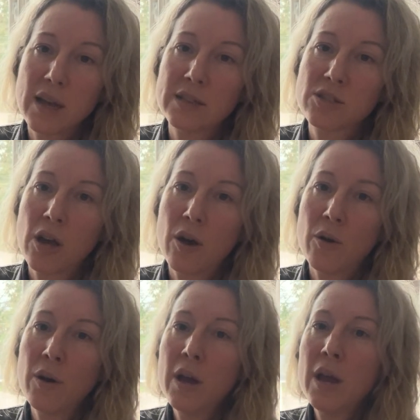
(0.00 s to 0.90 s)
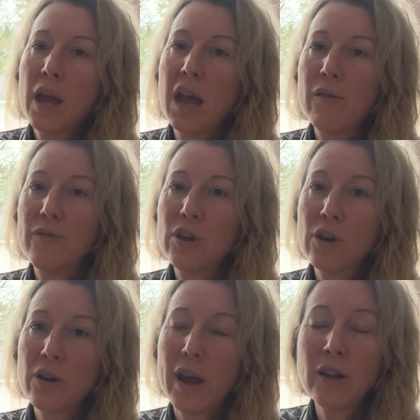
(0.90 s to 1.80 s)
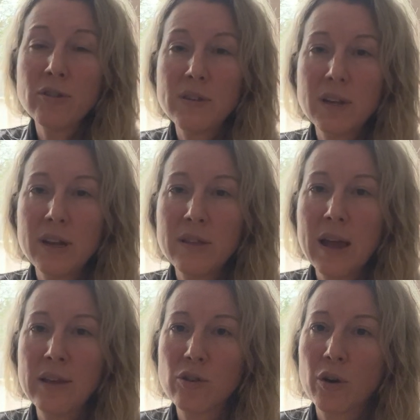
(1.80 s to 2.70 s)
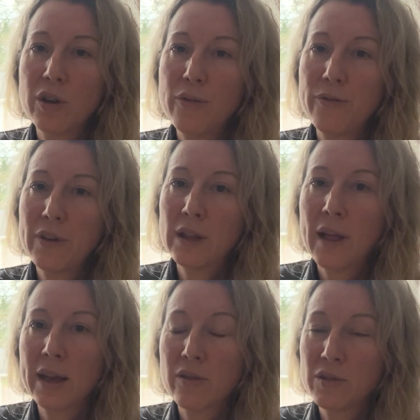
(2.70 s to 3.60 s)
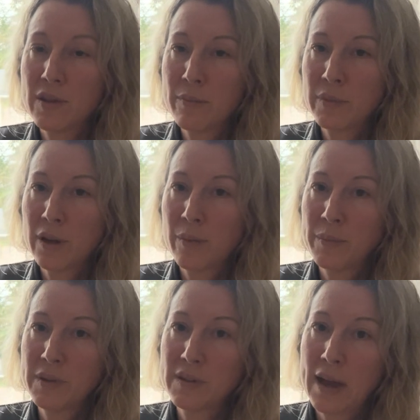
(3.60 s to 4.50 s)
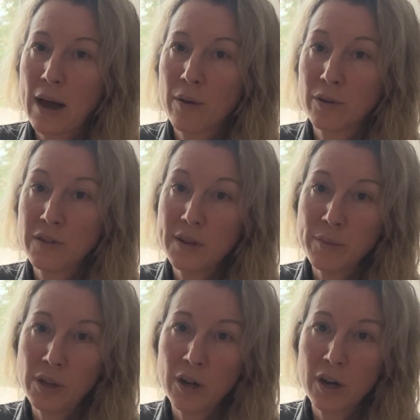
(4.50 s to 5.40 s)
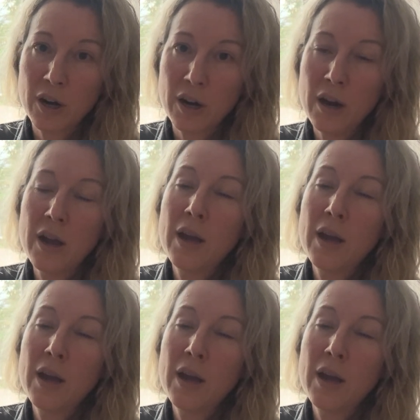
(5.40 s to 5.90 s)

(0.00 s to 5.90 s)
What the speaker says: And so if you're interested in this or you feel like your symptoms sound similar,